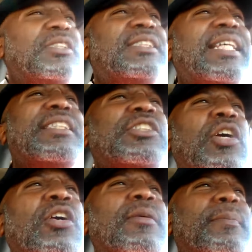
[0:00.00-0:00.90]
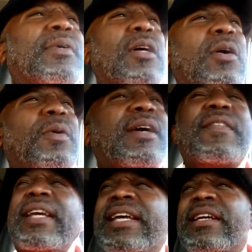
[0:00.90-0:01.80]
sizzurp, or
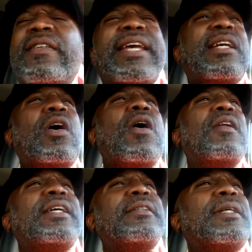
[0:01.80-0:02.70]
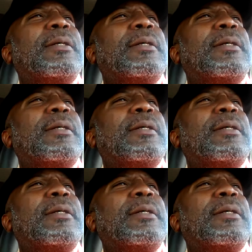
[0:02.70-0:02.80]
whatever the hell they call it.